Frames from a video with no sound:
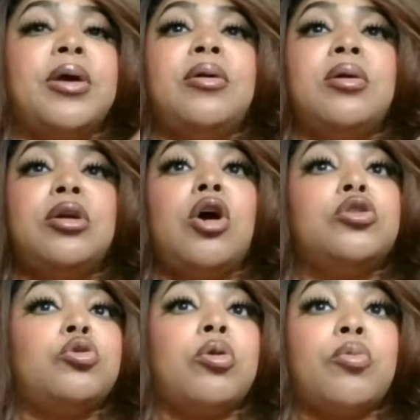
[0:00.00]

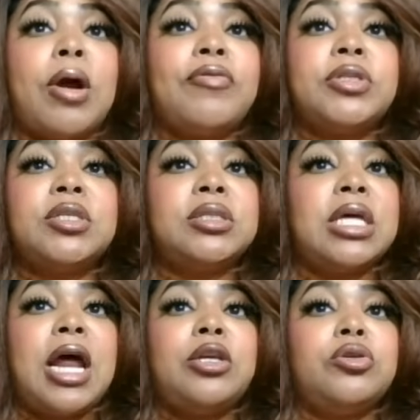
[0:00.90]
cultural references
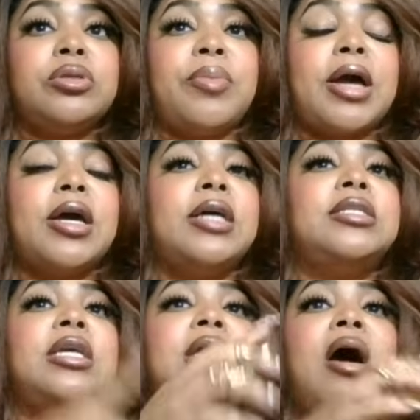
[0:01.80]
that I use in my
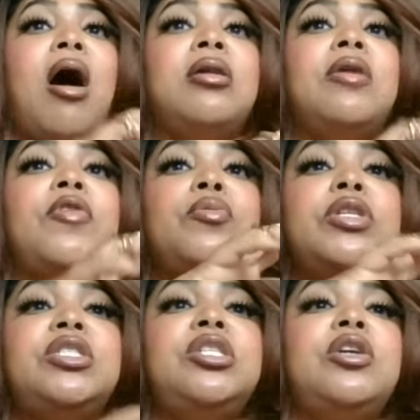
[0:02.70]
content. All of it would
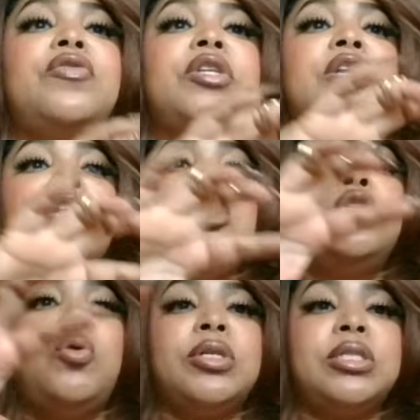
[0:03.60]
shift
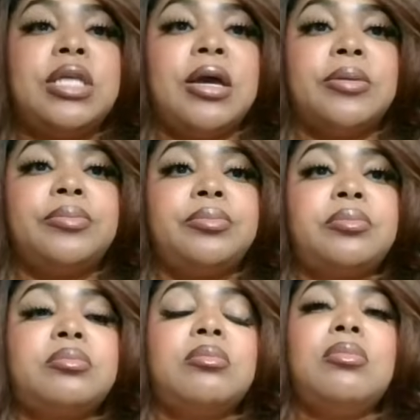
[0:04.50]
towards them.
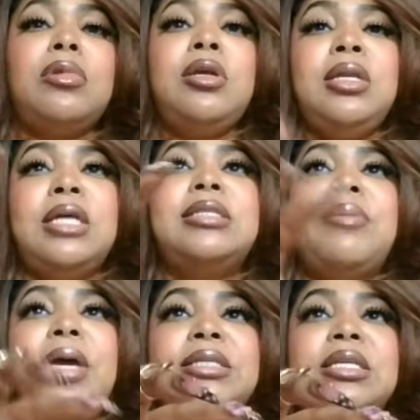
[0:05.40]
Does that
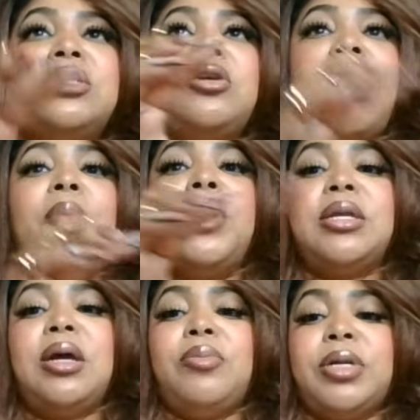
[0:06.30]
make sense? Are y'all
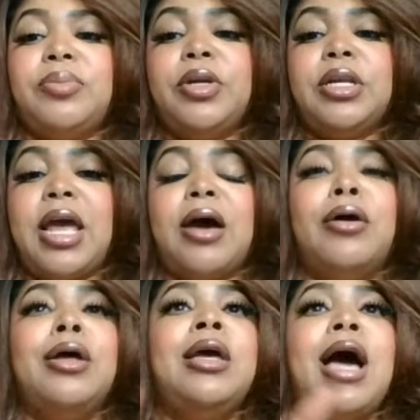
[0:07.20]
picking up what I'm putting down?
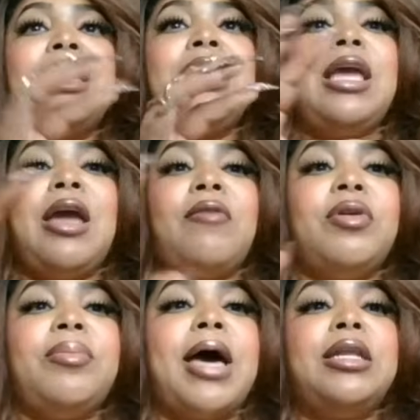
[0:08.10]
I need
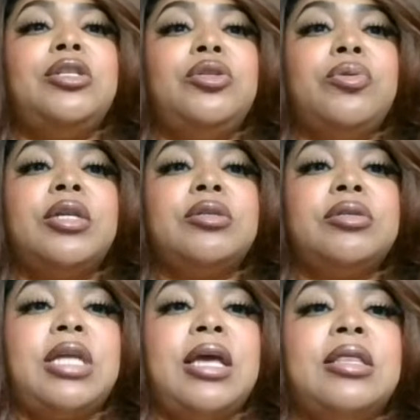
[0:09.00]
everybody to
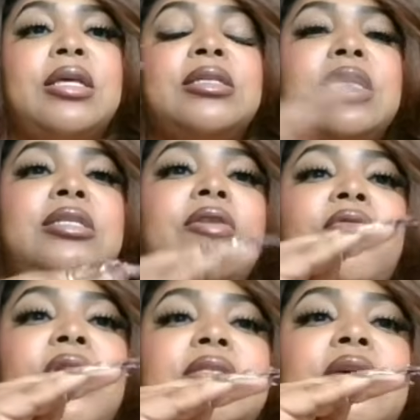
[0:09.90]
understand this. It's
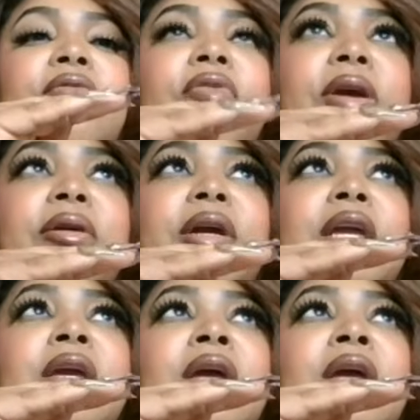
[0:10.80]
a very